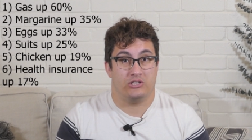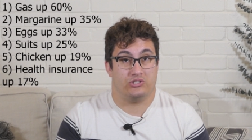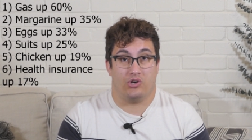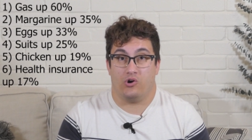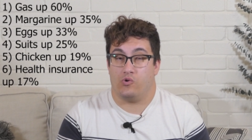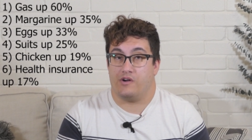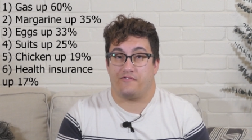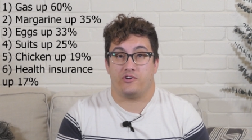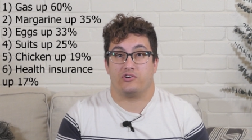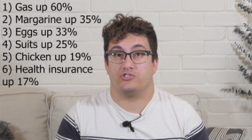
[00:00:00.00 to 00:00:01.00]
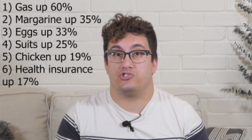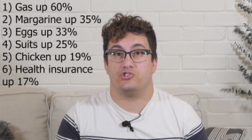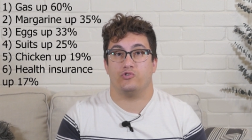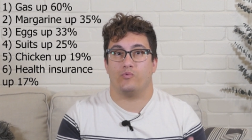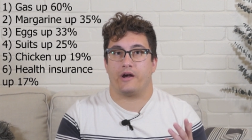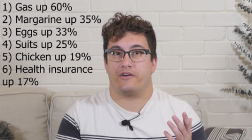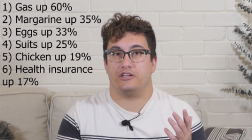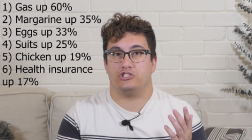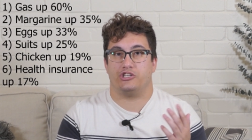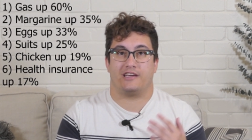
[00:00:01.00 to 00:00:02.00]
So if you're a
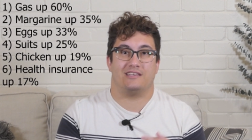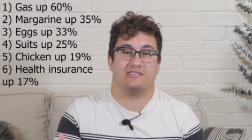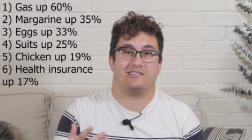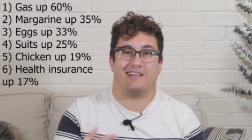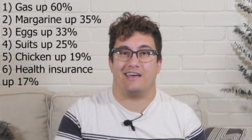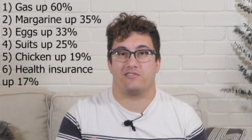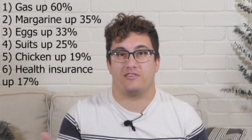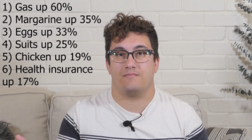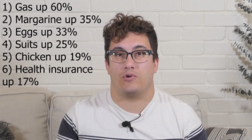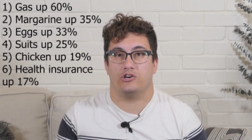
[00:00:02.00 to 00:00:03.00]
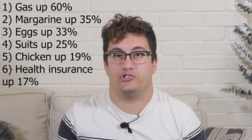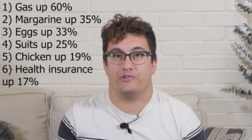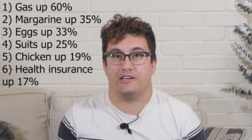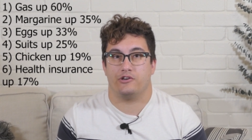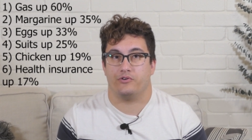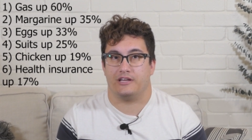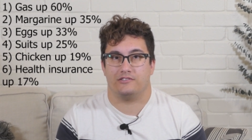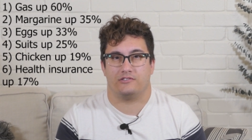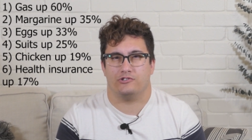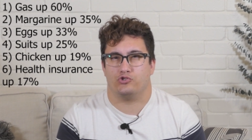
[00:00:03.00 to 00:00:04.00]
suit-wearing chicken slathered in margarine who
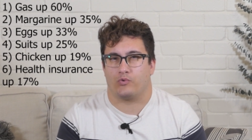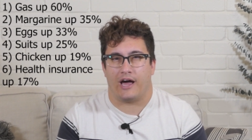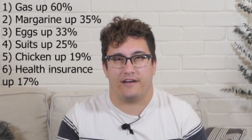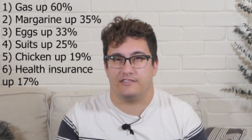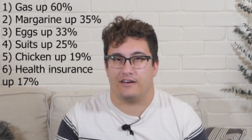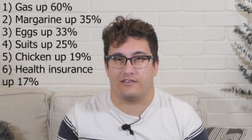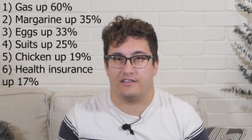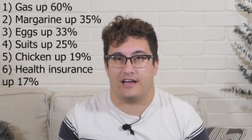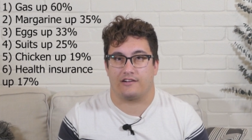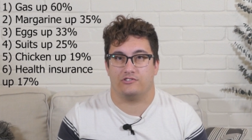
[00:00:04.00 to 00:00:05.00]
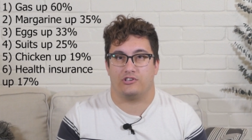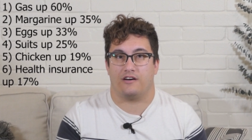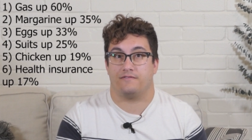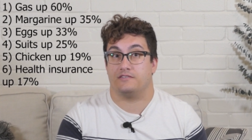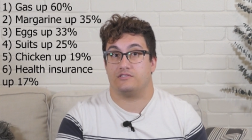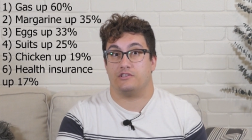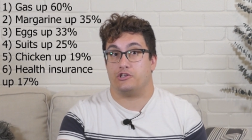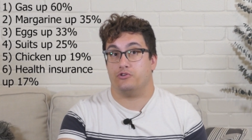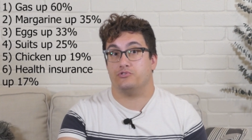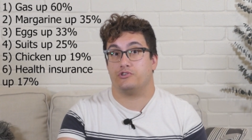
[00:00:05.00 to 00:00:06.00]
needs to drive down to the doctor's office
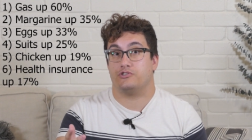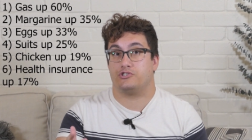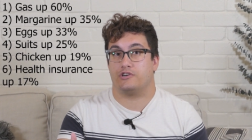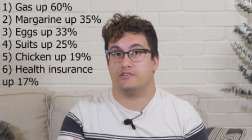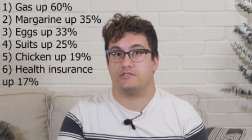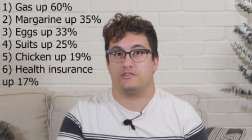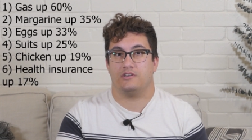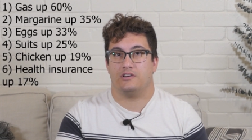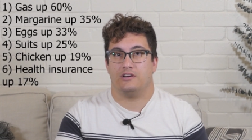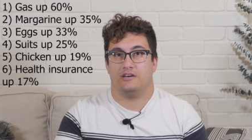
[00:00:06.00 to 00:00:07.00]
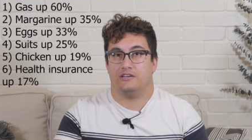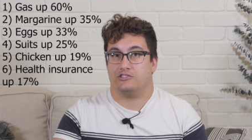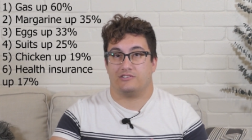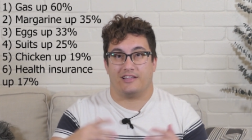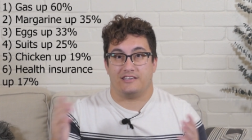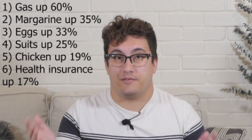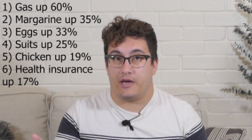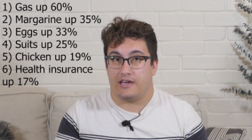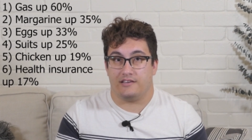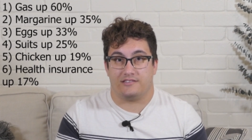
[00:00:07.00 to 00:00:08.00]
and use your insurance, just lay
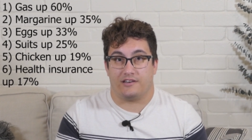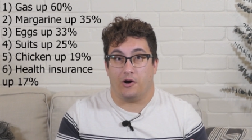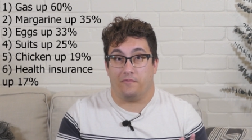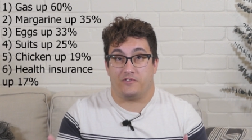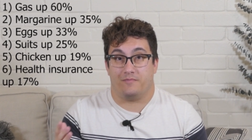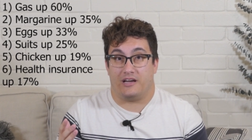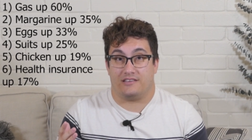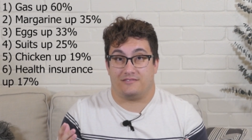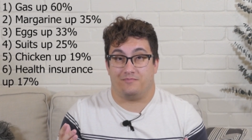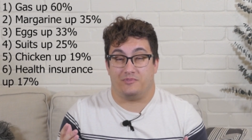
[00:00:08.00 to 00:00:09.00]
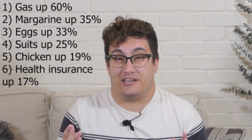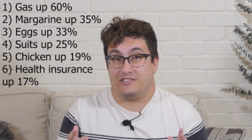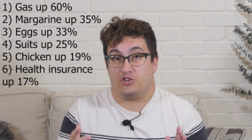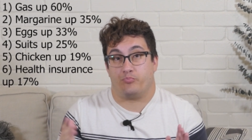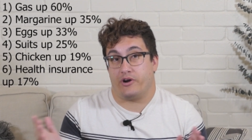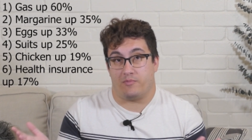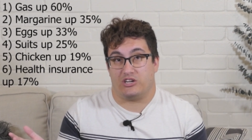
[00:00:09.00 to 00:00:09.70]
some eggs and hope for the best, because you're pretty